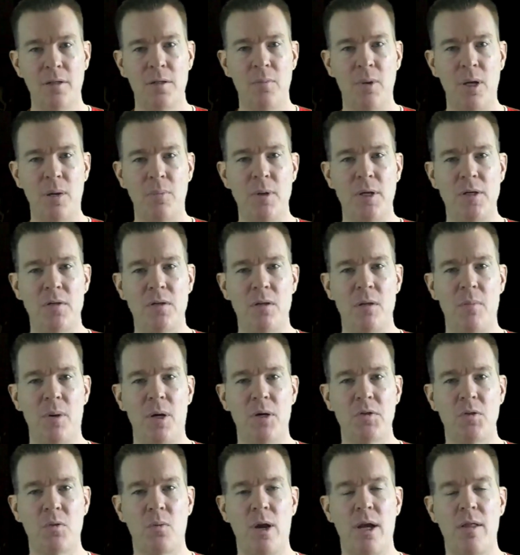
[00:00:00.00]
It's a big piece of the
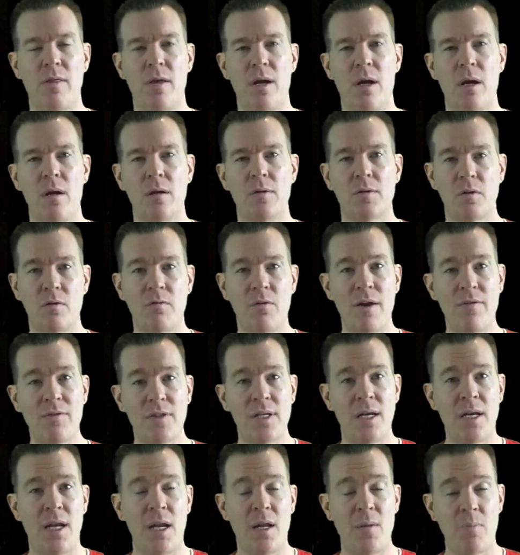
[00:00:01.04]
puzzle right there. So if you have a
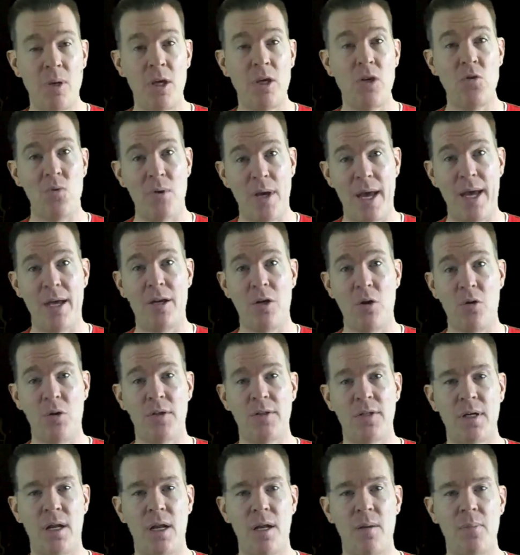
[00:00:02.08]
1080p, you can go to
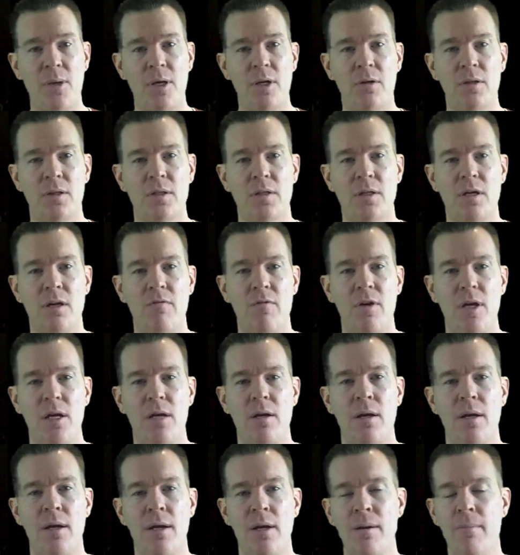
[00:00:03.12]
1080p on the TV.